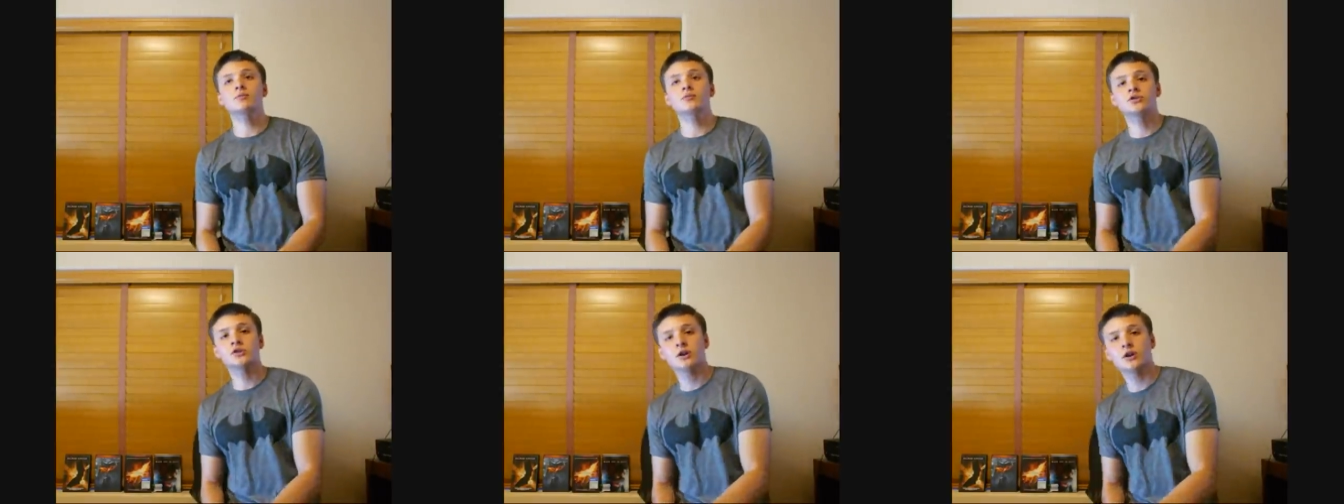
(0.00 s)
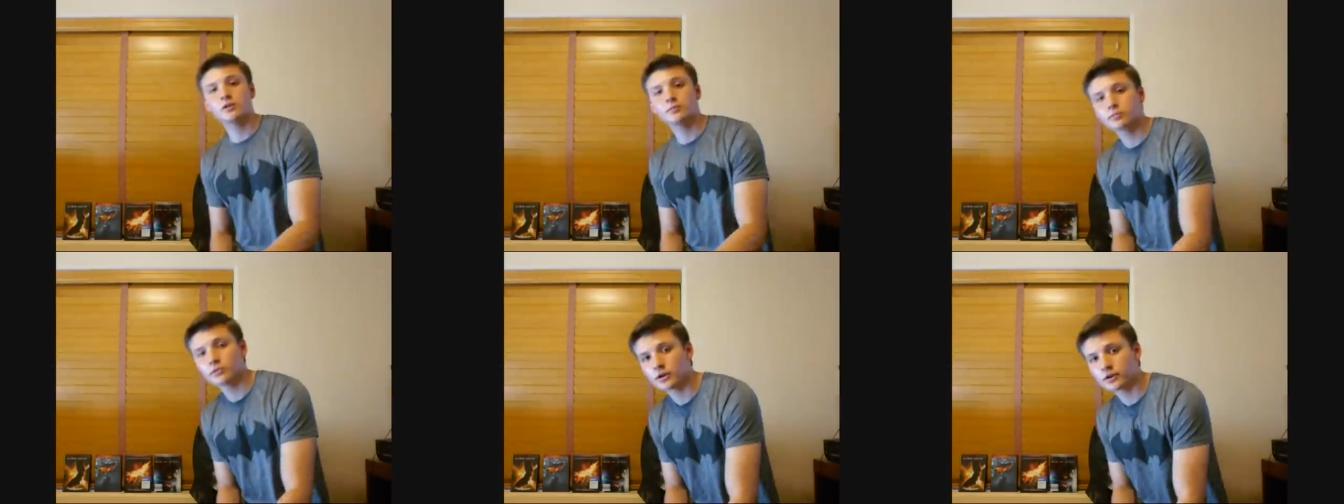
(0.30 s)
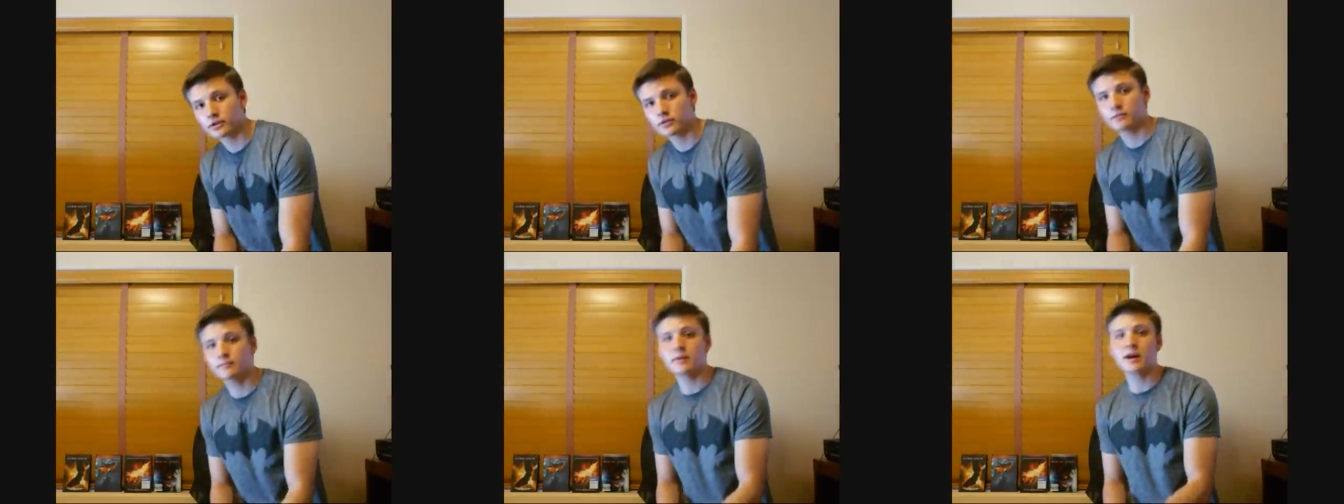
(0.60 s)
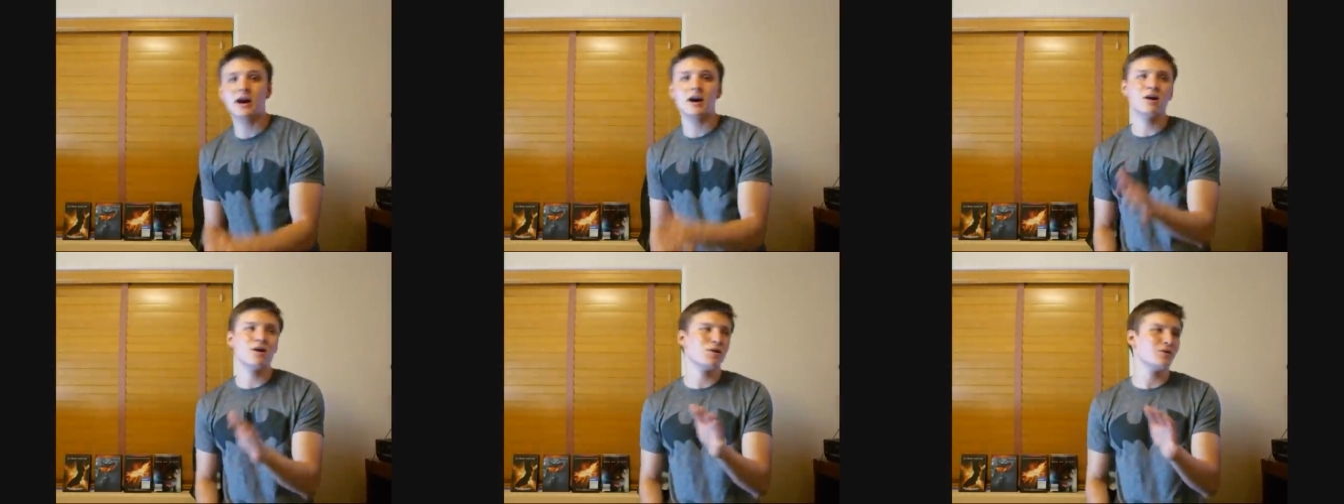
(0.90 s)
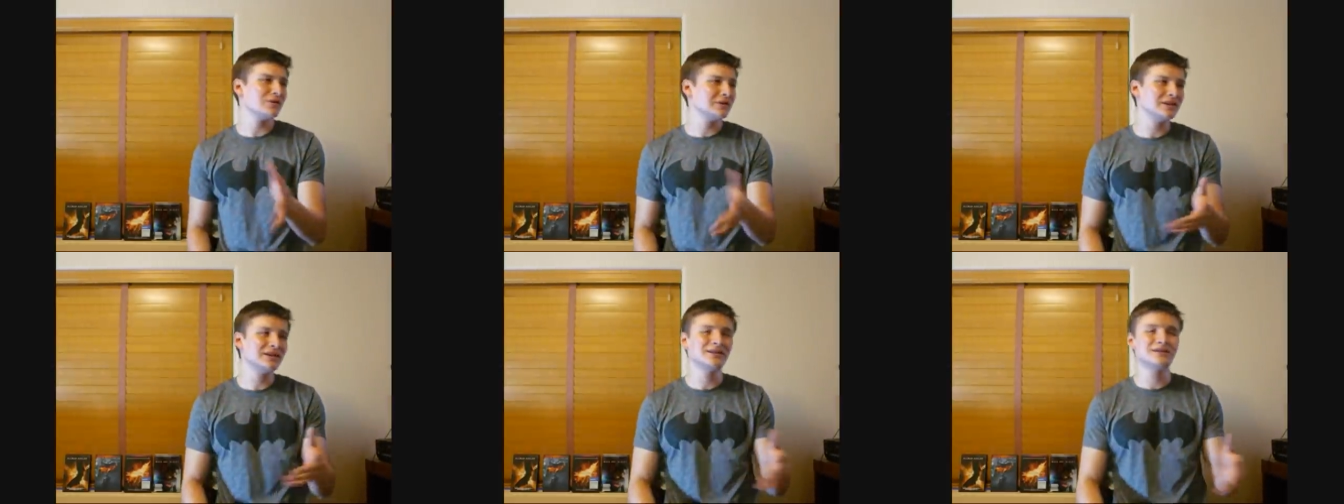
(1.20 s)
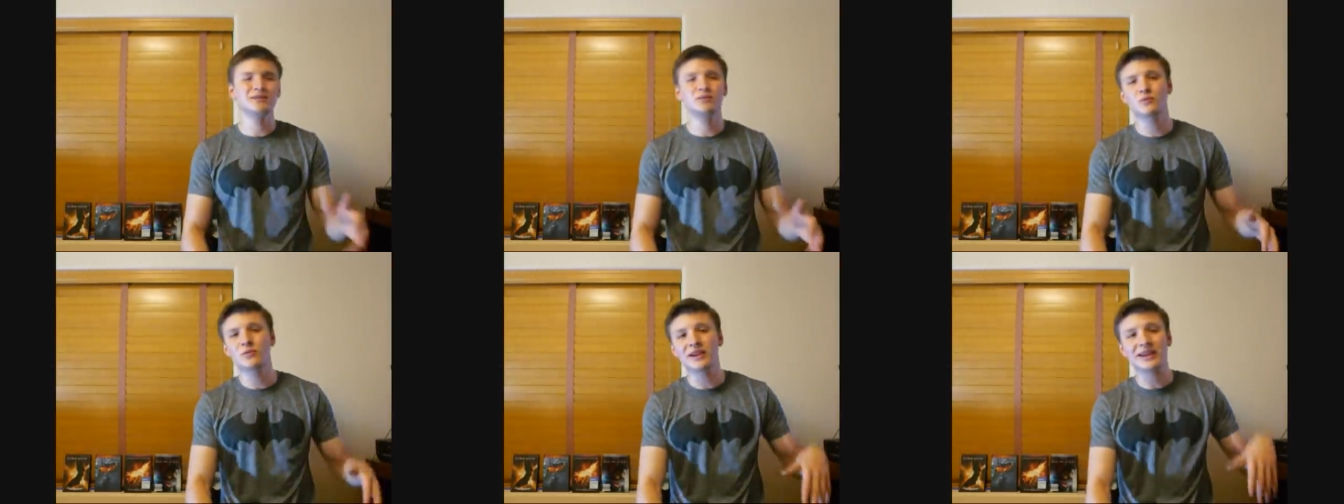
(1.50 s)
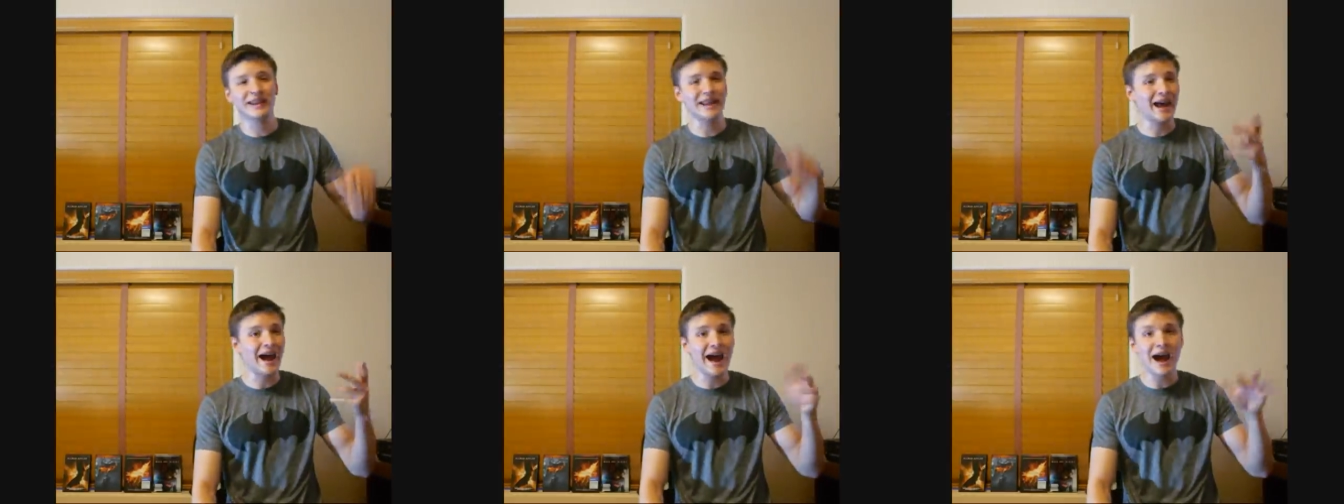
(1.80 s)
which I'll upload in about a
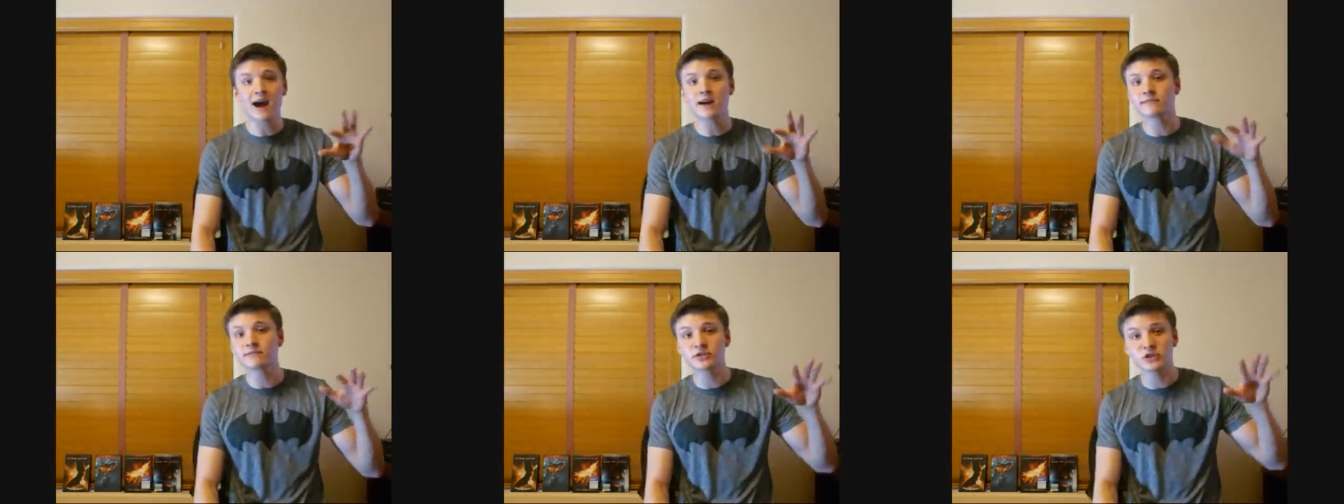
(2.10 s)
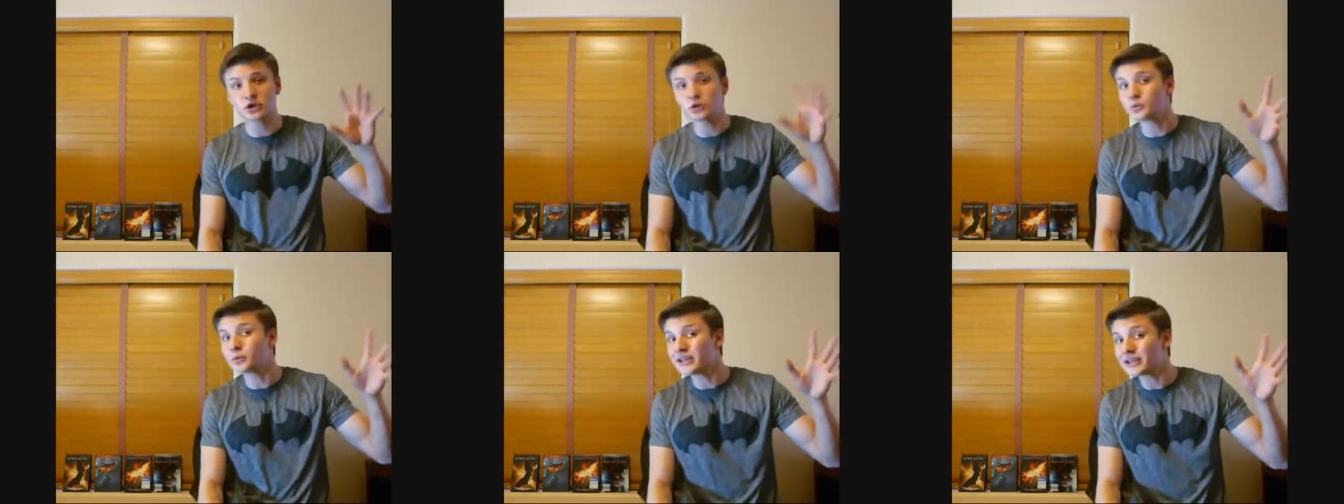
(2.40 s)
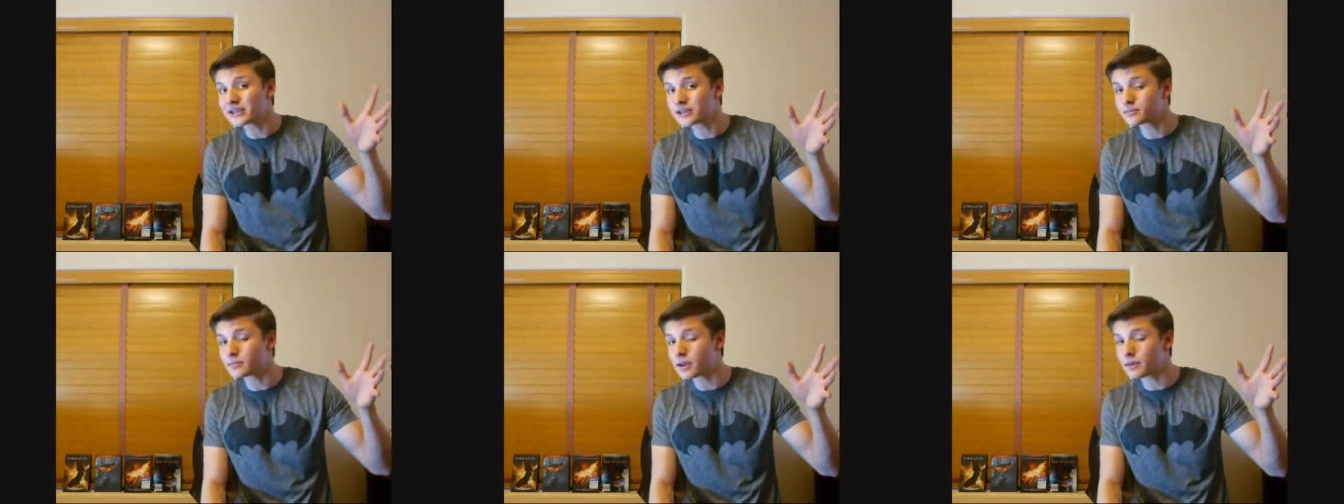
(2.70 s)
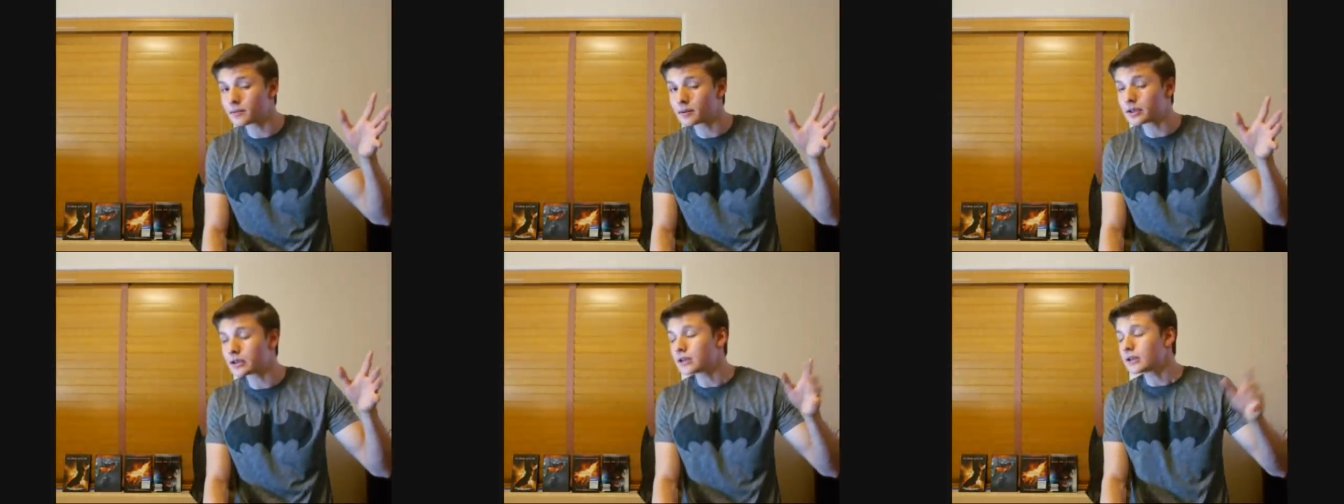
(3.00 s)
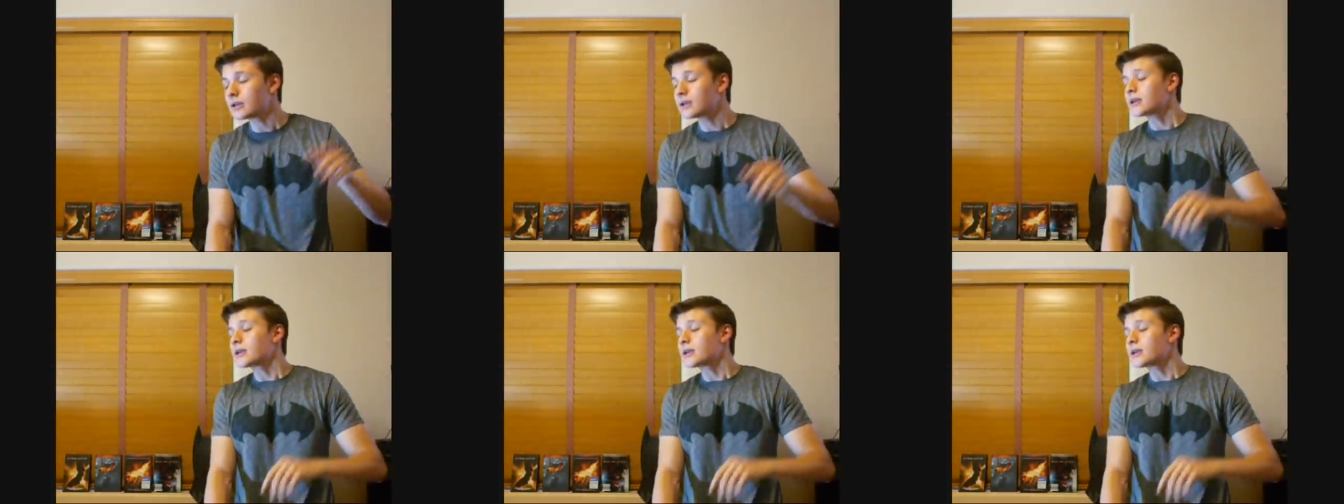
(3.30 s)
week and a half, 2 weeks maybe,